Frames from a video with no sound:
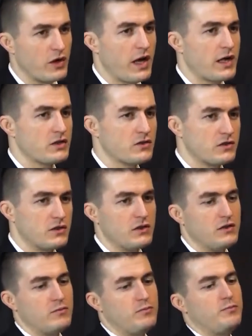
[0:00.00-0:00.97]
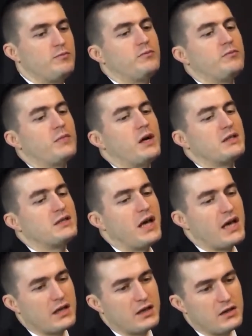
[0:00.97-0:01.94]
actually
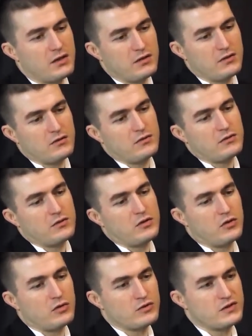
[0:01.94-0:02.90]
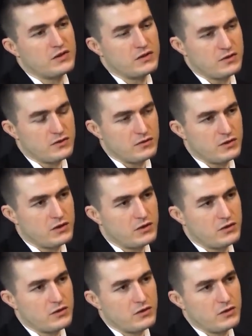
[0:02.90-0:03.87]
attacking your own citizenry.
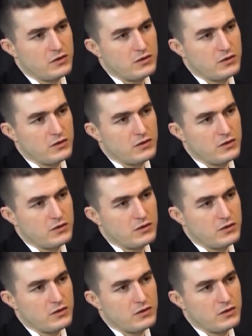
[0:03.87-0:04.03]
Yeah,